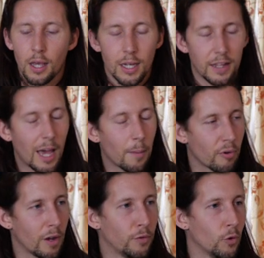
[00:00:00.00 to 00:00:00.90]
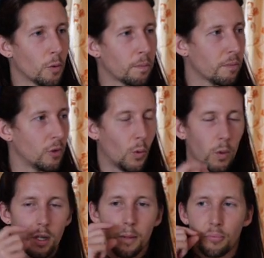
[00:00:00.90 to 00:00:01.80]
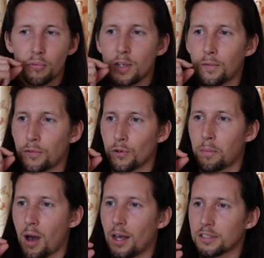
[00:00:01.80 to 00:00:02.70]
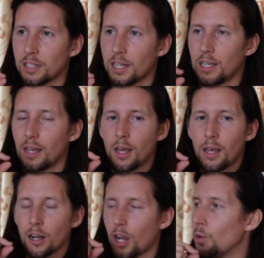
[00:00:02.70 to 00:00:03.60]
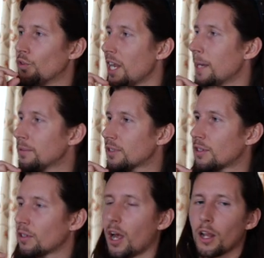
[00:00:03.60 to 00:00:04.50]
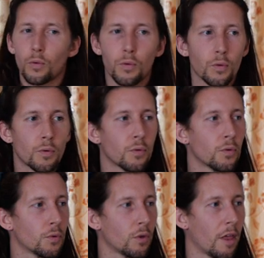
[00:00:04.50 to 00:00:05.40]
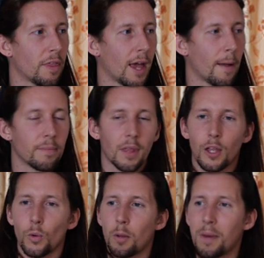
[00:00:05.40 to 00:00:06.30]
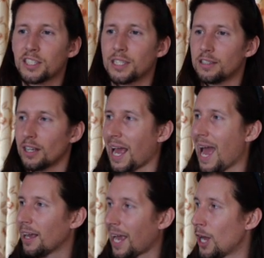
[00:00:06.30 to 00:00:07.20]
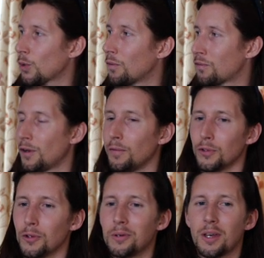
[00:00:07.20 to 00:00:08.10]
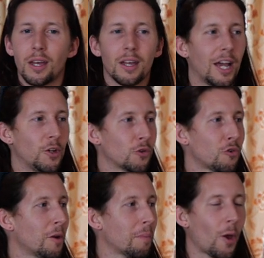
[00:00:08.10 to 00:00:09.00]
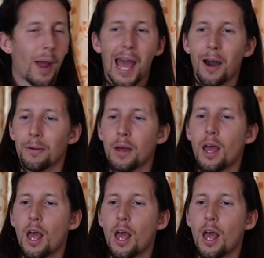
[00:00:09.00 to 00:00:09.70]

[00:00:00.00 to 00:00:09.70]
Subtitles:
Now, on the out breath, you want to breathe through partially closed lips, like that. You want to imagine that there's a candle in front of you, and you're trying to blow it out.